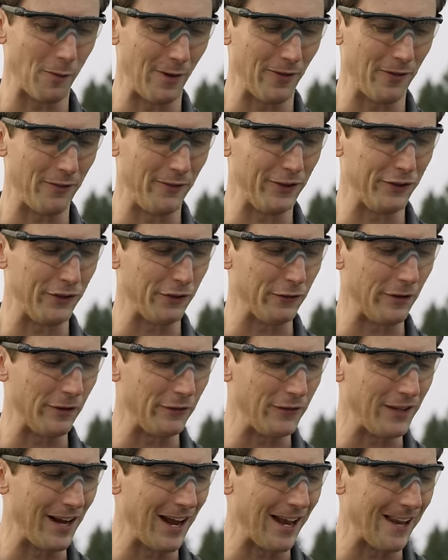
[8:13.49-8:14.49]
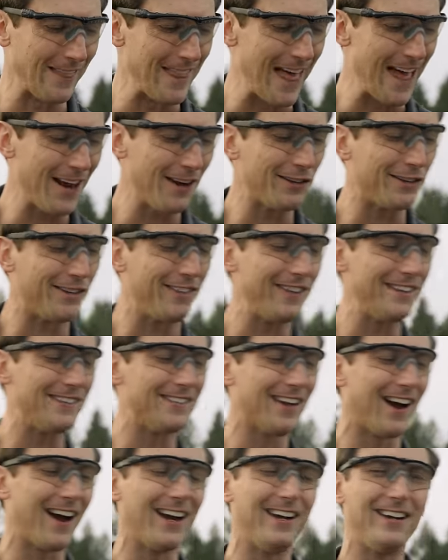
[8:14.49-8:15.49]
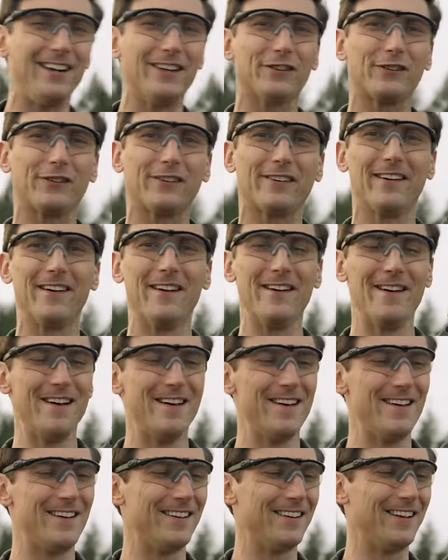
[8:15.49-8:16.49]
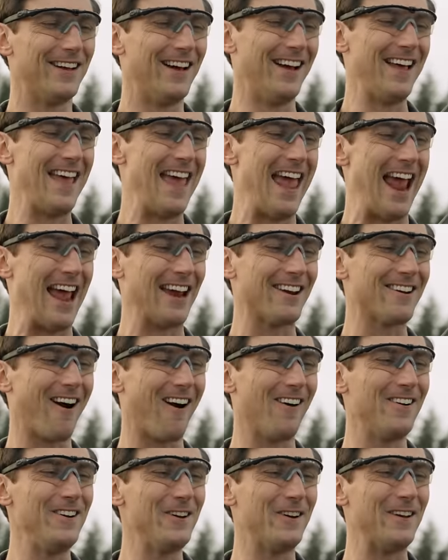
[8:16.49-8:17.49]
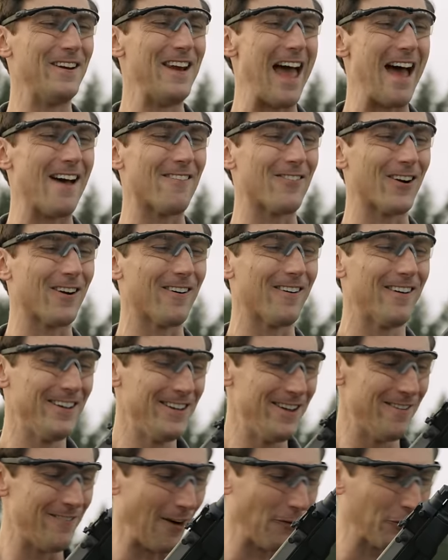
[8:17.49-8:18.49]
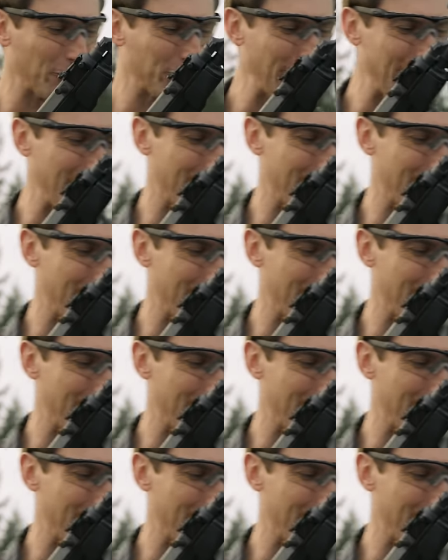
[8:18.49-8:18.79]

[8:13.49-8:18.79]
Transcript: about the V Z fifty-eight, and that is the tiniest handguard you can ever you've ever seen